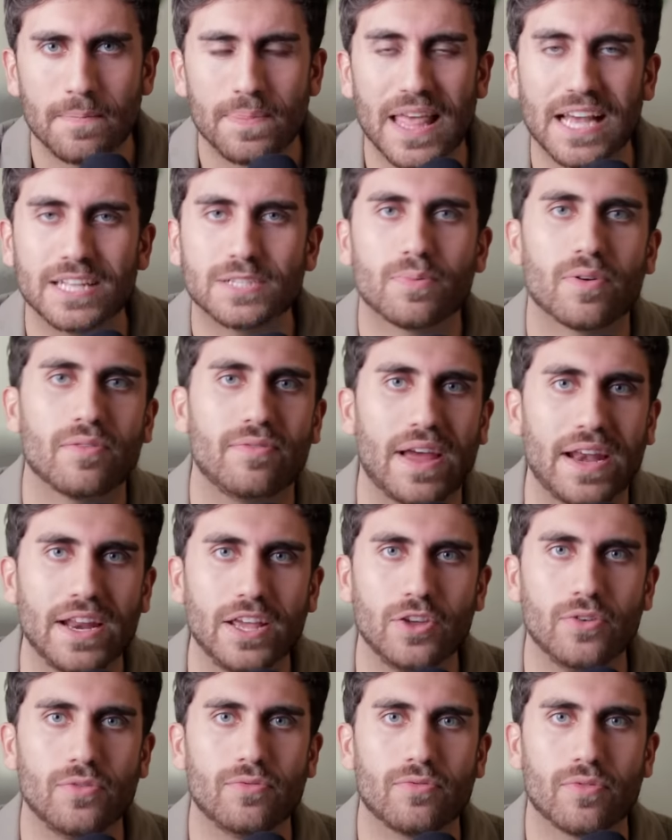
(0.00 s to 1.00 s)
that's
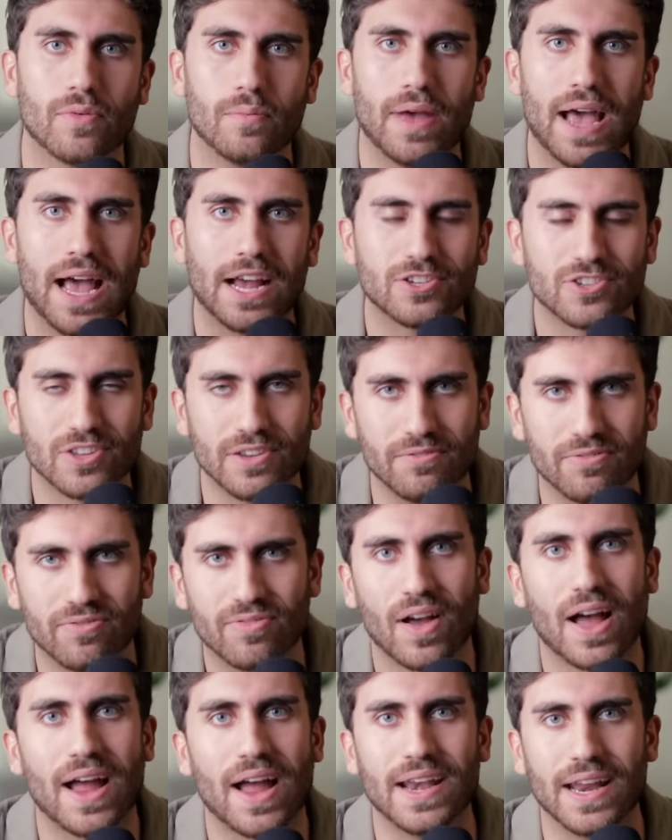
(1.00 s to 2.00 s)
preventing you from actually
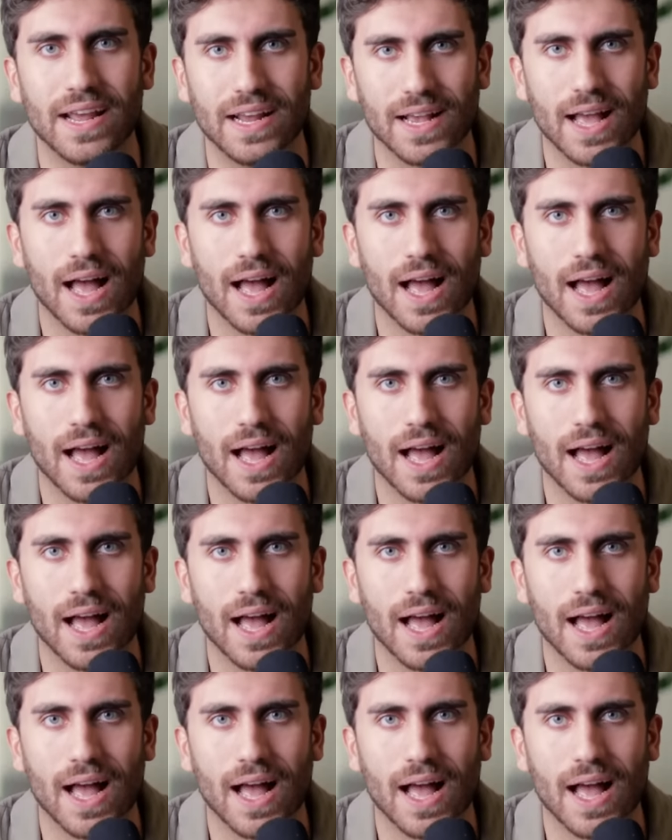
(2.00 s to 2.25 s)
finding